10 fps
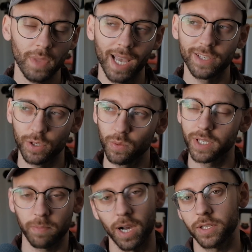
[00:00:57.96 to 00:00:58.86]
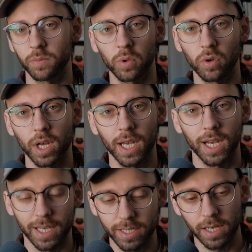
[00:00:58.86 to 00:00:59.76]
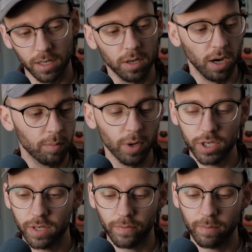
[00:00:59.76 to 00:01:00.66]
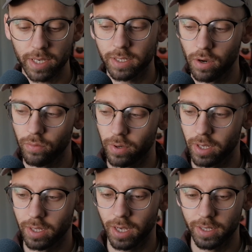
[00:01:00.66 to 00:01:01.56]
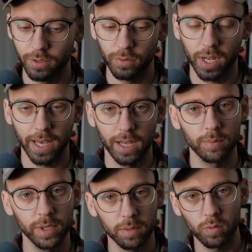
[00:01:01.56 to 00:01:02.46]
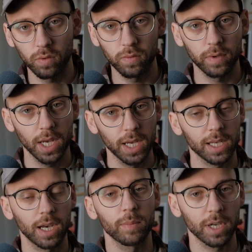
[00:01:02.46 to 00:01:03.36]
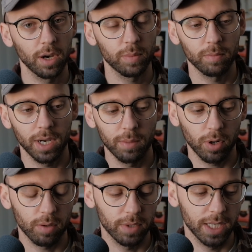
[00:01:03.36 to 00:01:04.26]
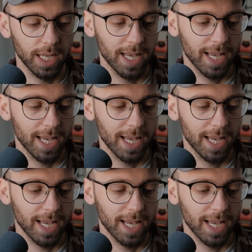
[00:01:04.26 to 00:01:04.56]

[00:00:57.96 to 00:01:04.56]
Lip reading: as soon as possible. I set a budget for myself. I knew that I had a big move coming up in my apartment,